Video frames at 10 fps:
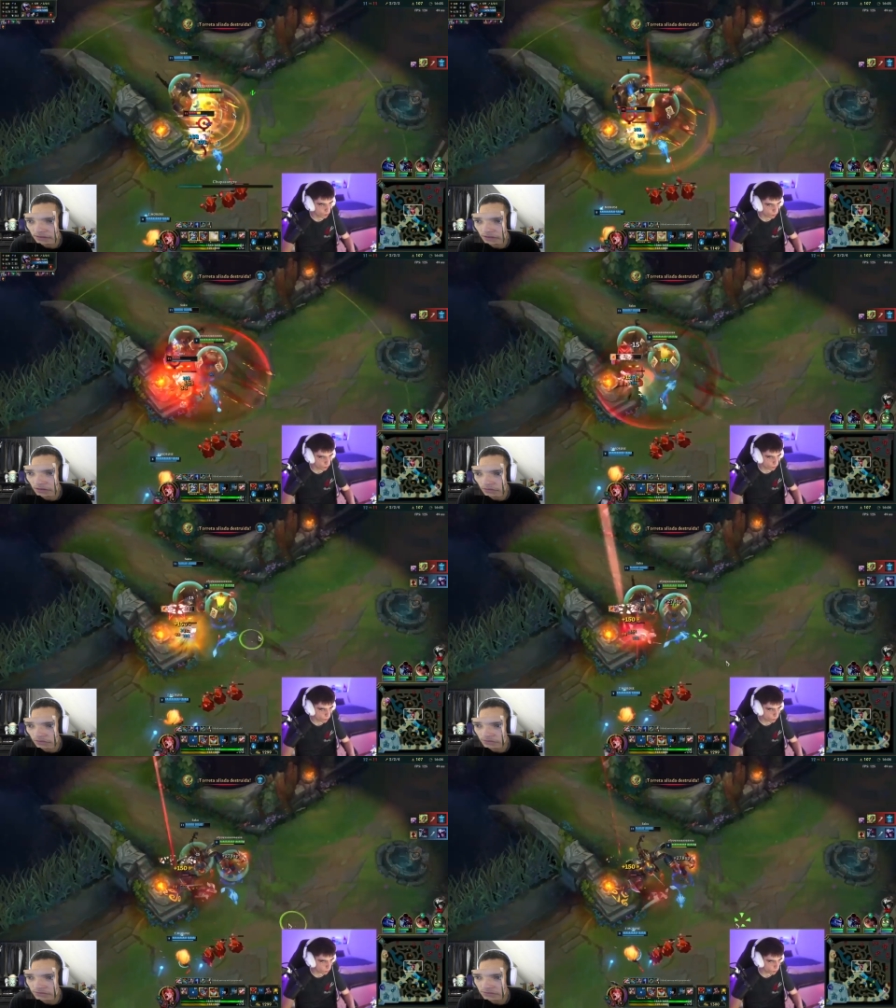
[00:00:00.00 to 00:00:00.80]

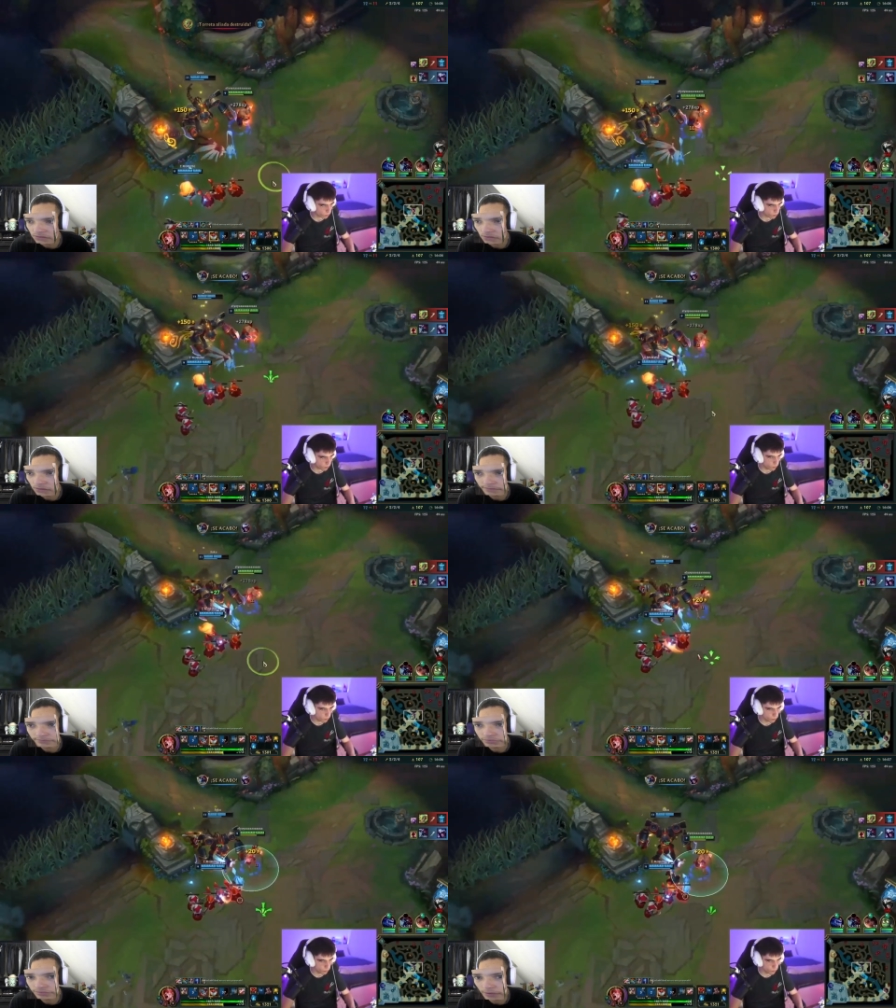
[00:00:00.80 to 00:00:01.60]
Q's,
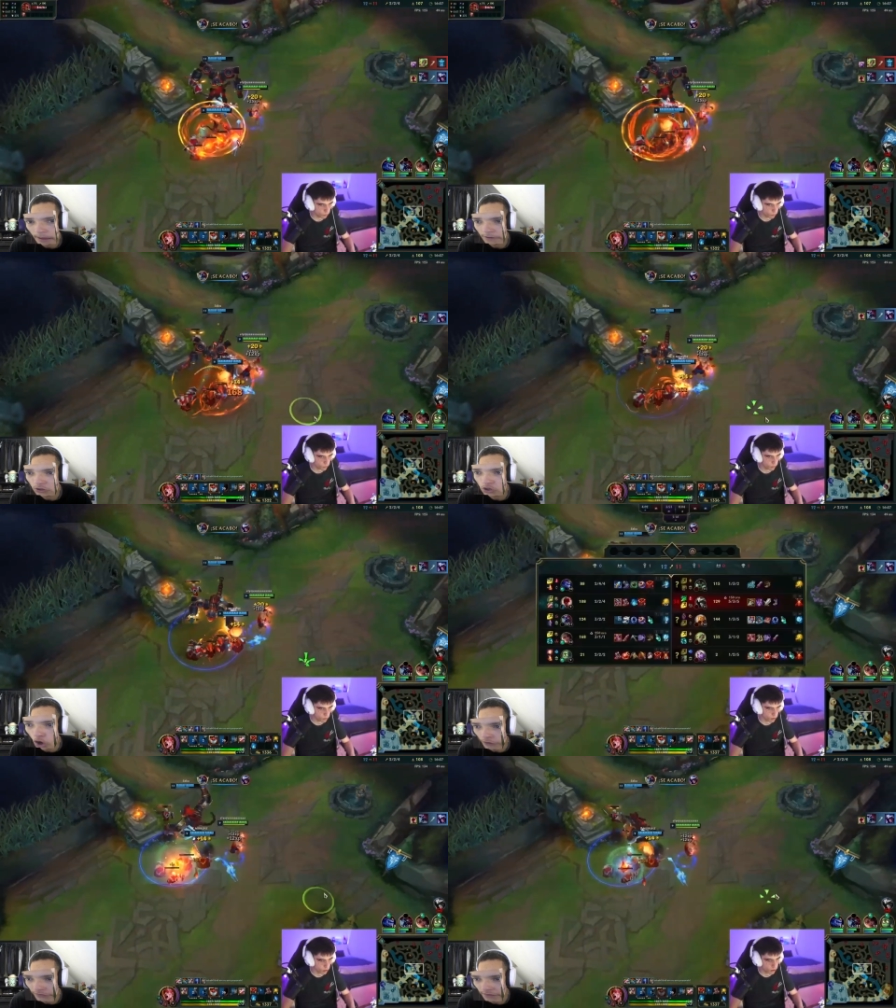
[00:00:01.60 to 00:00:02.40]
pff,
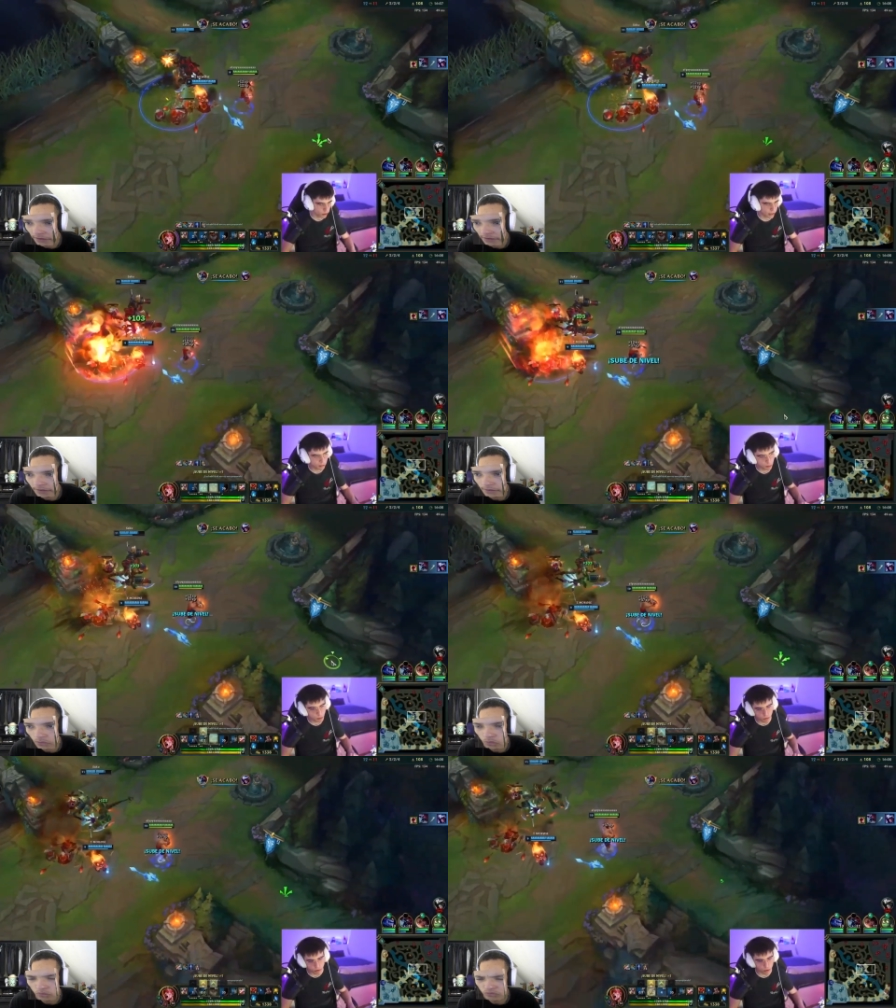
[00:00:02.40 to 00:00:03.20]
gone.
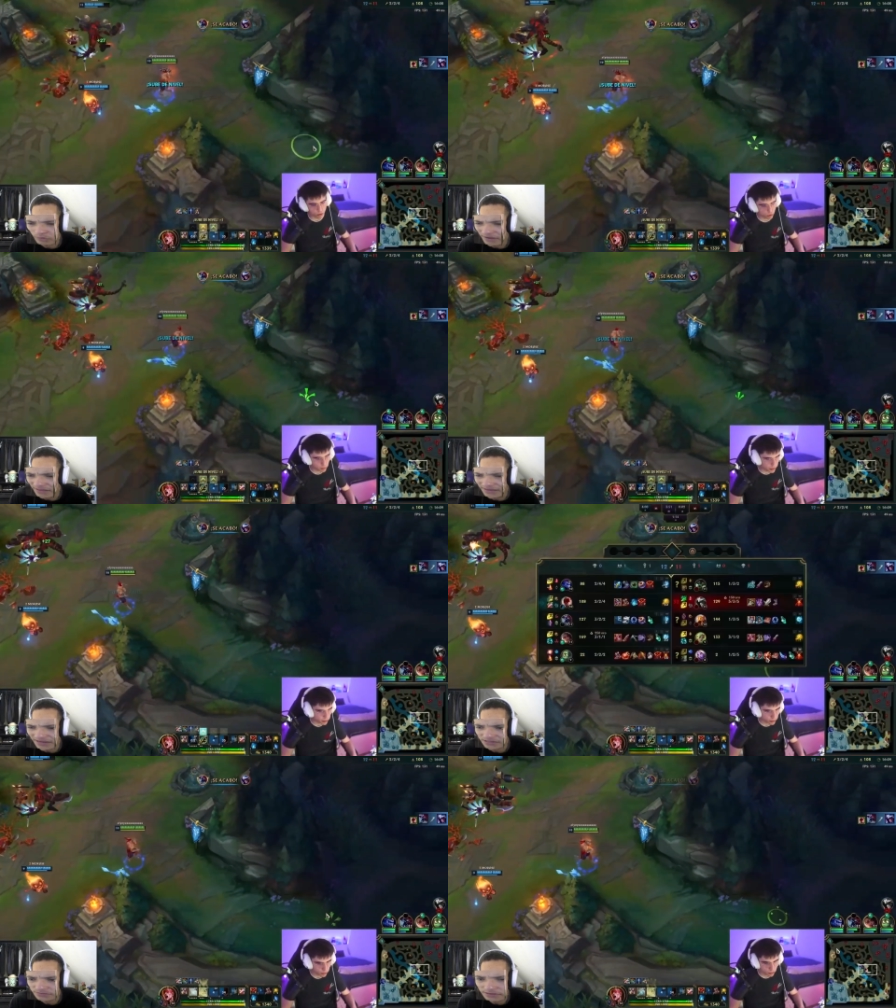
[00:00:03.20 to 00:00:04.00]
Really
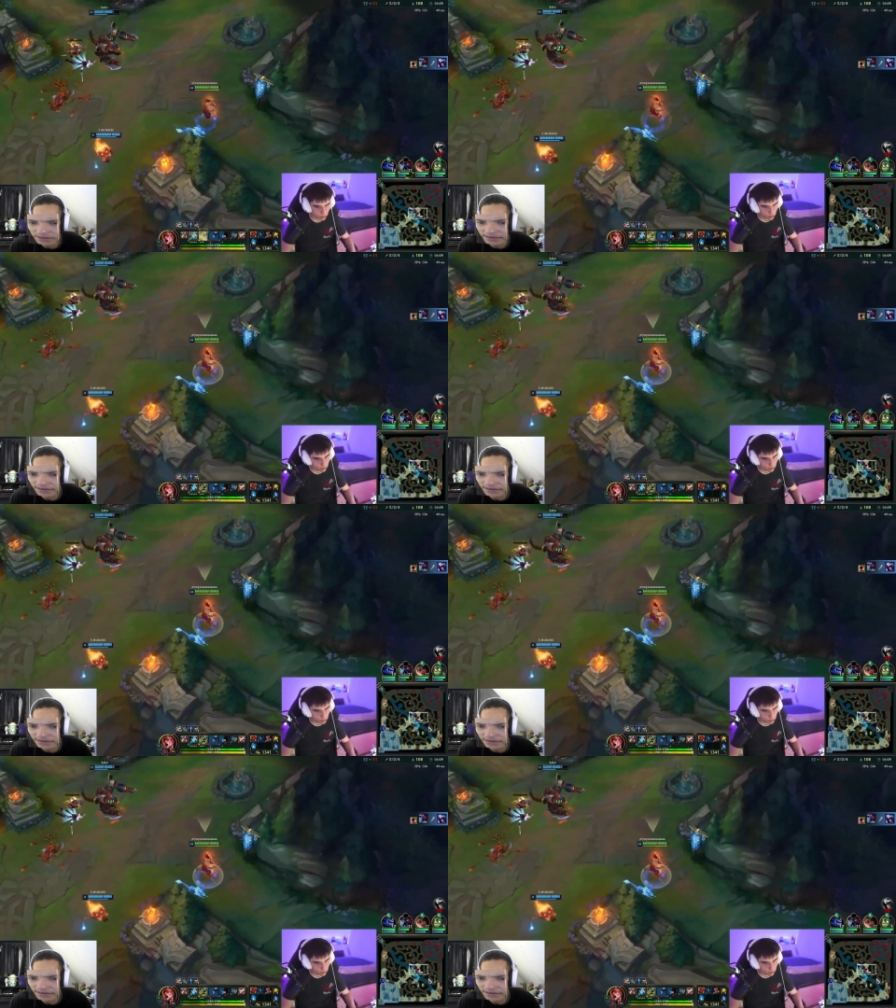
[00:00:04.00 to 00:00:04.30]
nice play.